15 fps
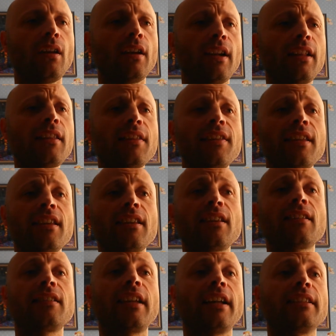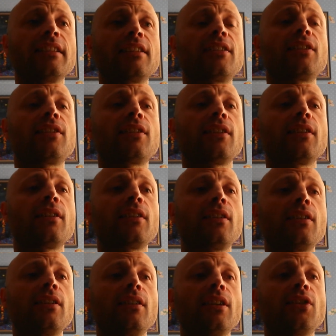Another thing that
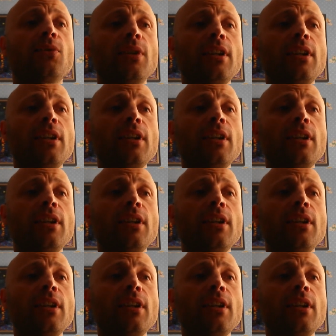it